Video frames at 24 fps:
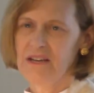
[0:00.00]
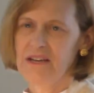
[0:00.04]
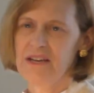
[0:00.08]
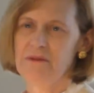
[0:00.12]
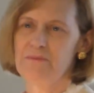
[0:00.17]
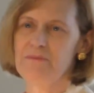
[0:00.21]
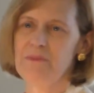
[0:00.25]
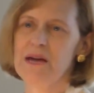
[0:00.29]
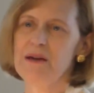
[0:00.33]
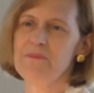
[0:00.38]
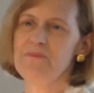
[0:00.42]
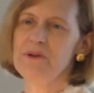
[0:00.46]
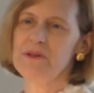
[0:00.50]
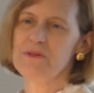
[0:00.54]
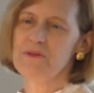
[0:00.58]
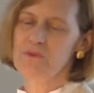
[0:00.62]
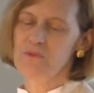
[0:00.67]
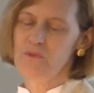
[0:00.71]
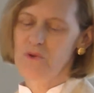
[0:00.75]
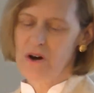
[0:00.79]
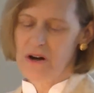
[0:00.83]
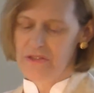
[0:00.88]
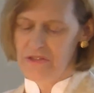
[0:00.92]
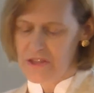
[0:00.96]
It may be the
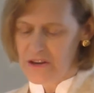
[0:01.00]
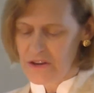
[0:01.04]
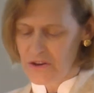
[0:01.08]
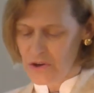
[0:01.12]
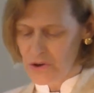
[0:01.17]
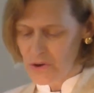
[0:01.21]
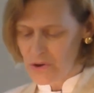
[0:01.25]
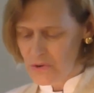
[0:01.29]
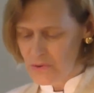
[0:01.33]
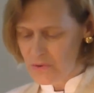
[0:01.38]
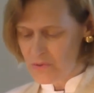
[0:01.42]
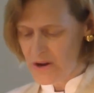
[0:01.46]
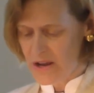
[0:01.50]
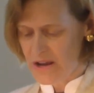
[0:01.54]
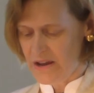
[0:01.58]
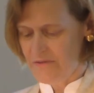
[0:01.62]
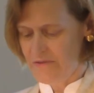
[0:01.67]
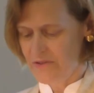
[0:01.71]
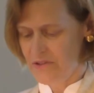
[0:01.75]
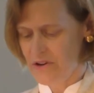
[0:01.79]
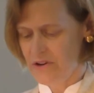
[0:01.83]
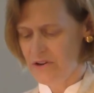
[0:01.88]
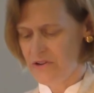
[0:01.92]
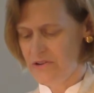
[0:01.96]
one that you
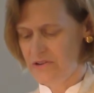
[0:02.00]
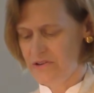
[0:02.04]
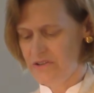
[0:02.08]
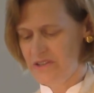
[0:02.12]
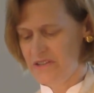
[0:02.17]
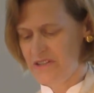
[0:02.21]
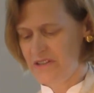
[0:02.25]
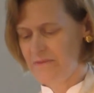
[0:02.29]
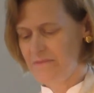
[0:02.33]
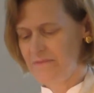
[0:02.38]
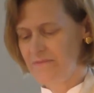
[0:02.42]
have learned.